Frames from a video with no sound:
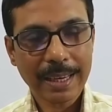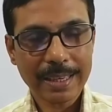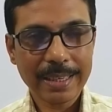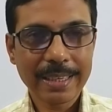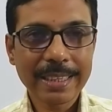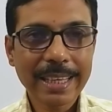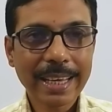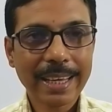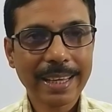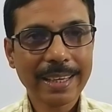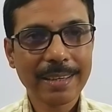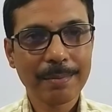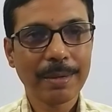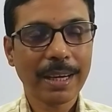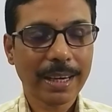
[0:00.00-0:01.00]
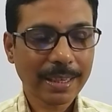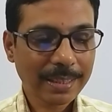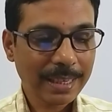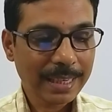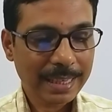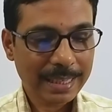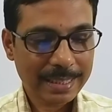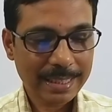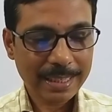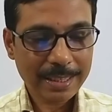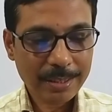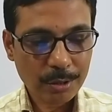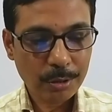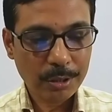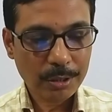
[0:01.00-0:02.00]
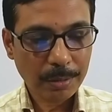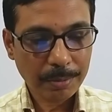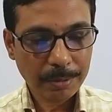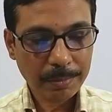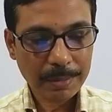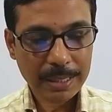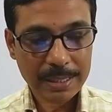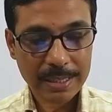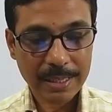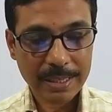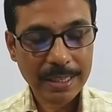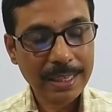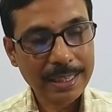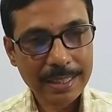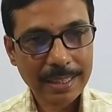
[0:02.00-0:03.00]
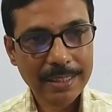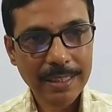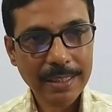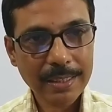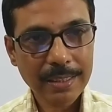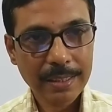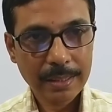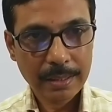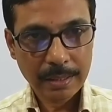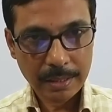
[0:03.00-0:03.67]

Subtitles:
And they remark, isn't it sweet of him? Isn't he intelligent?